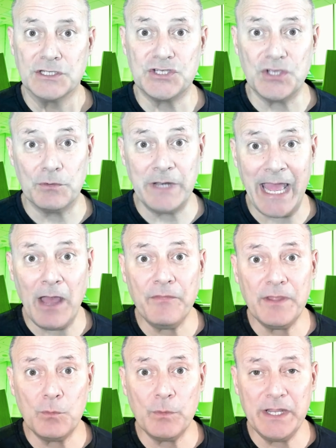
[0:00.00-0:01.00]
So now
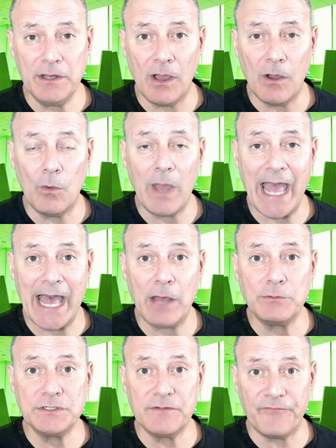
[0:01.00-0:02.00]
that we know
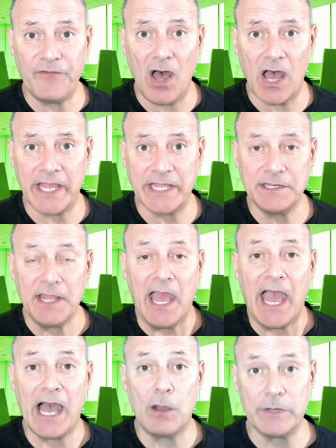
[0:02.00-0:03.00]
how to find
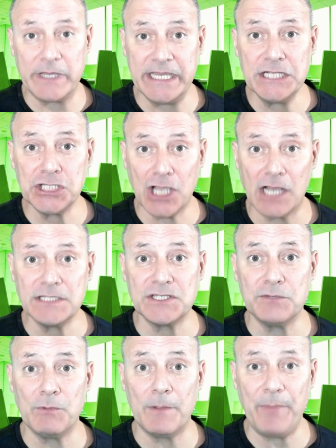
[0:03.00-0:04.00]
how each
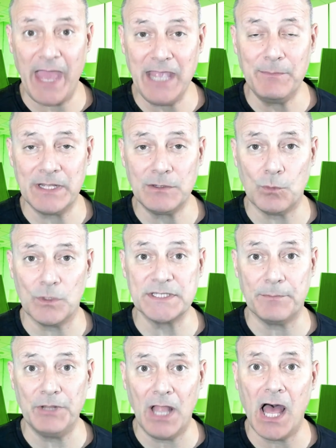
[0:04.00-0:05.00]
customer payment was
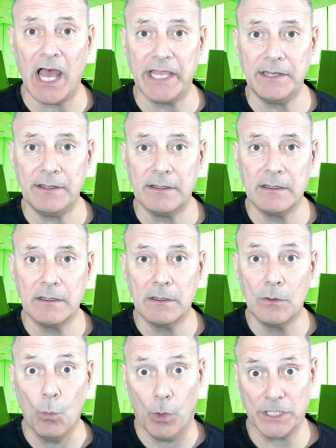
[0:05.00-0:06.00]
applied,
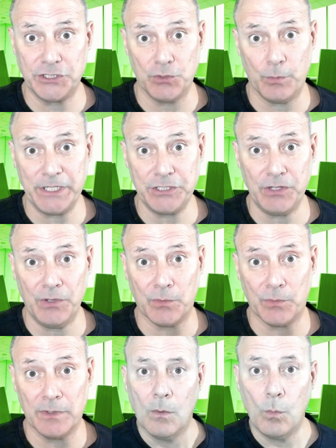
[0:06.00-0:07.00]
what do we
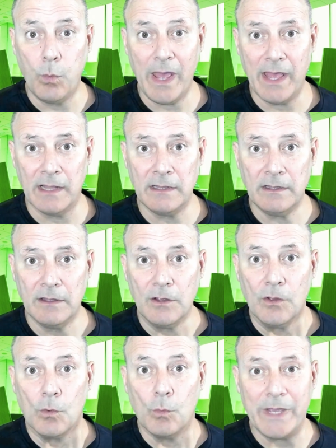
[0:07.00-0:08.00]
do? Well,
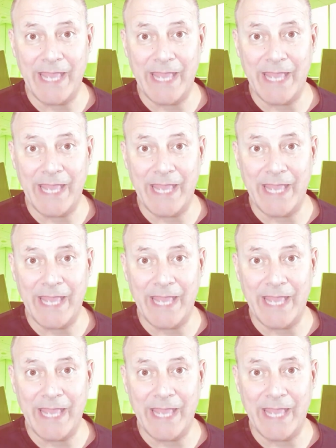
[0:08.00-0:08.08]
we